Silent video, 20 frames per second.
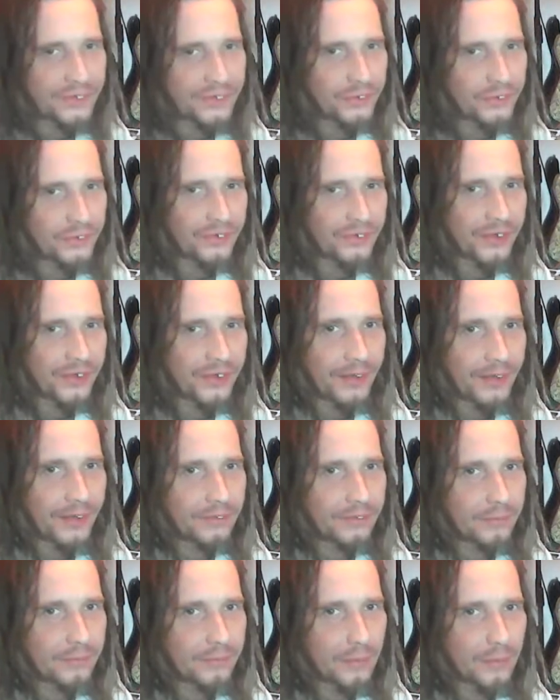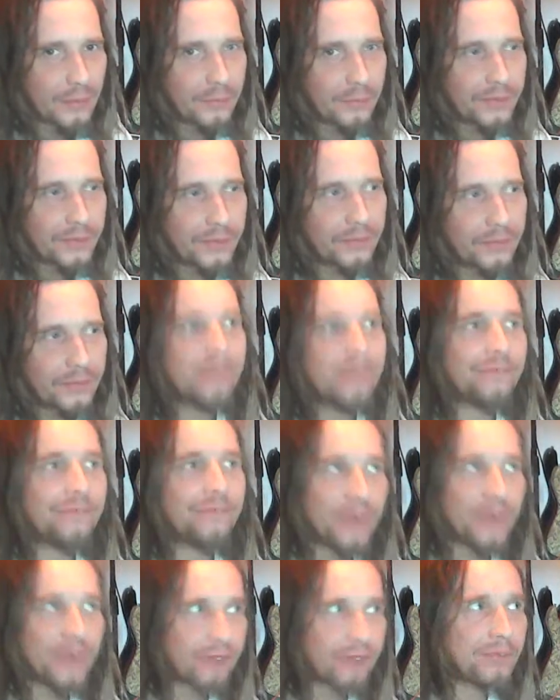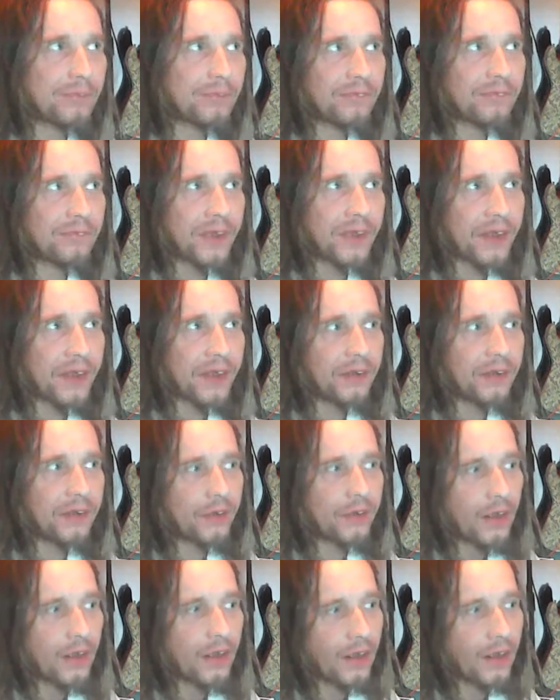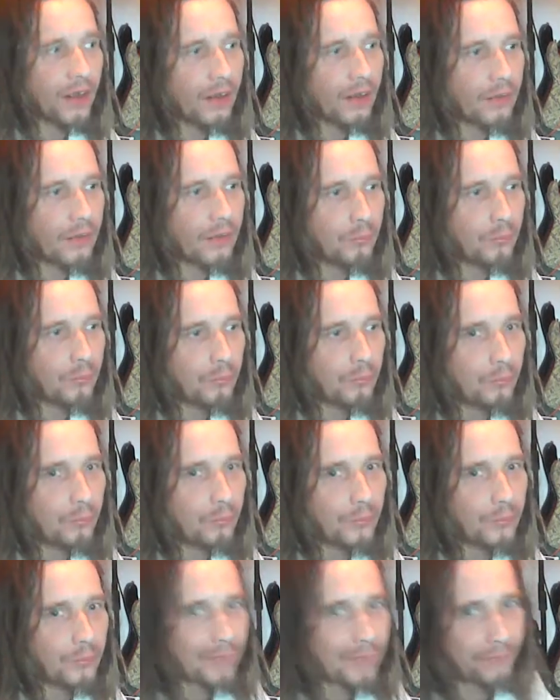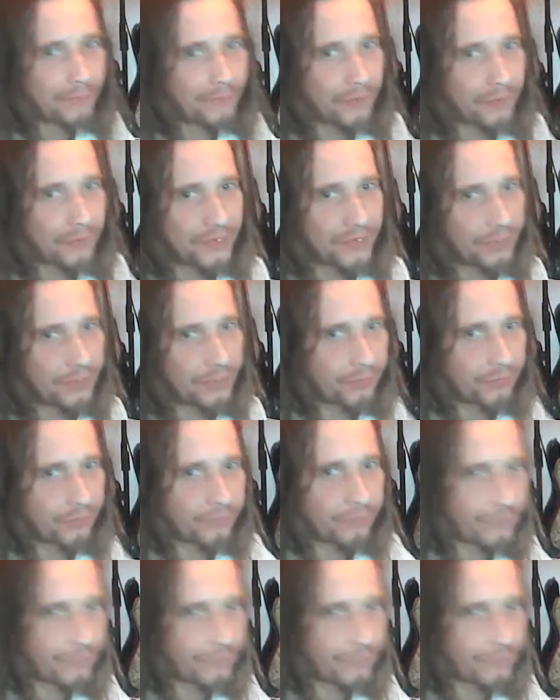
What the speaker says: on the channel at the moment. Forgive me for that. I'm focusing on the